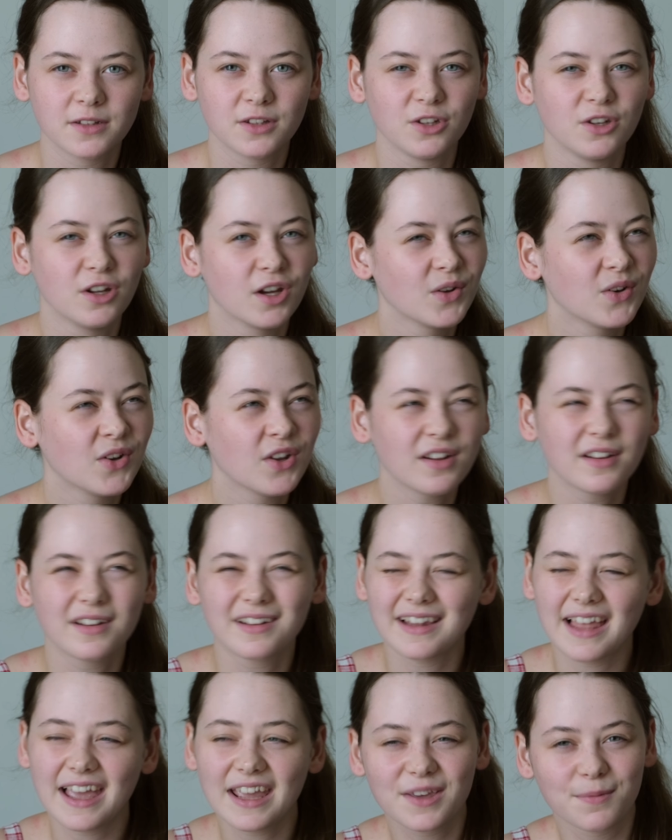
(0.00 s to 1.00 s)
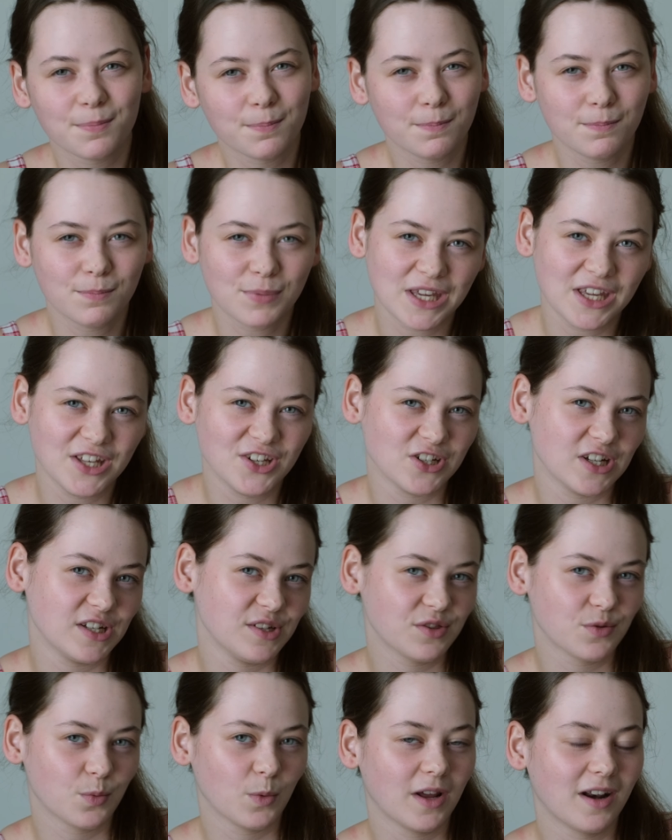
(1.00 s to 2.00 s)
you know, not like a PJ
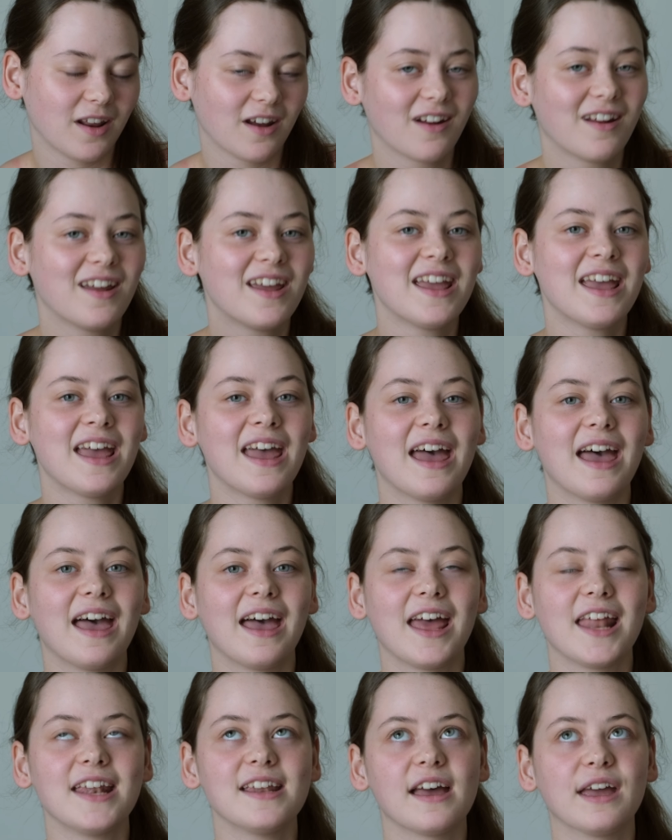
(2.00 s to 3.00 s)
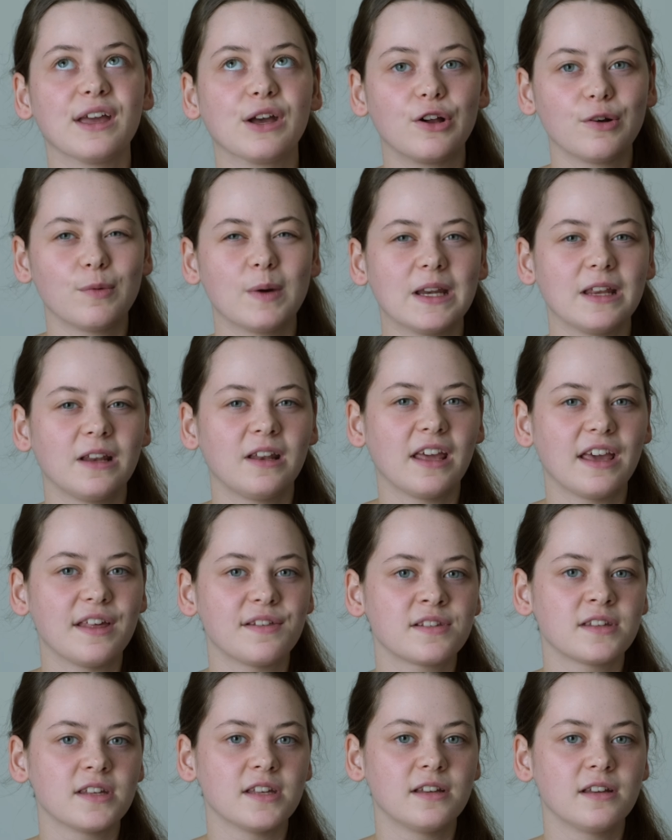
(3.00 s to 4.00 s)
sweater. And I already
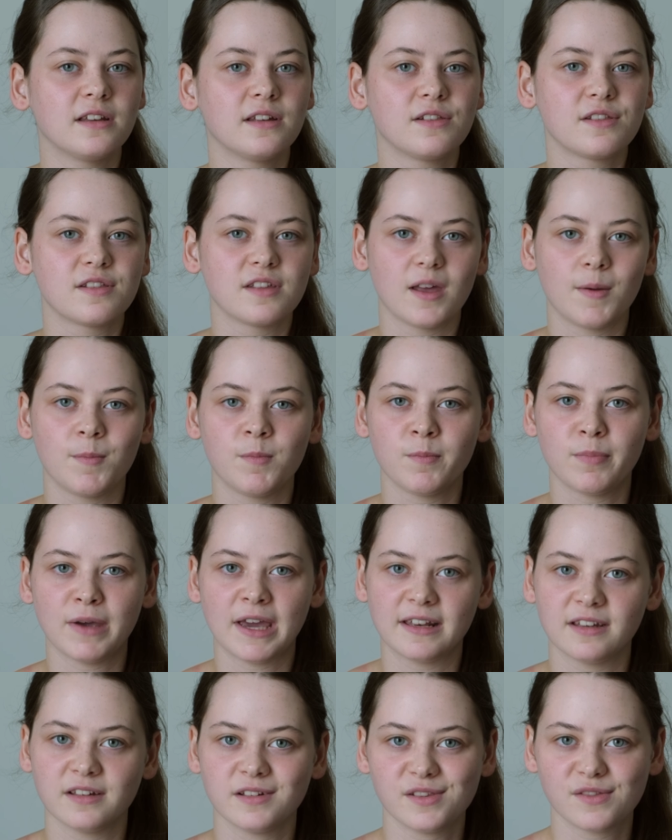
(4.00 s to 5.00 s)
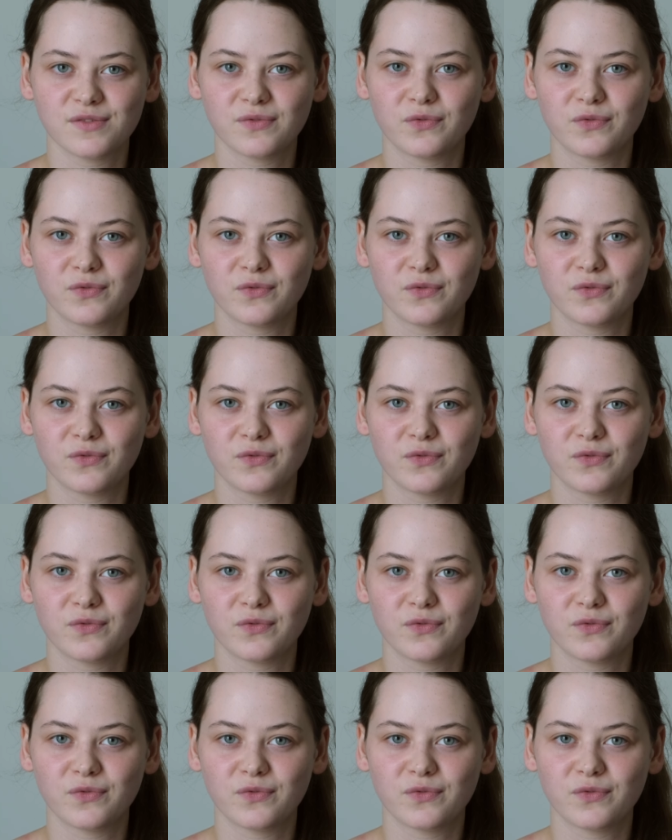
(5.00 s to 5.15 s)
tested some patterns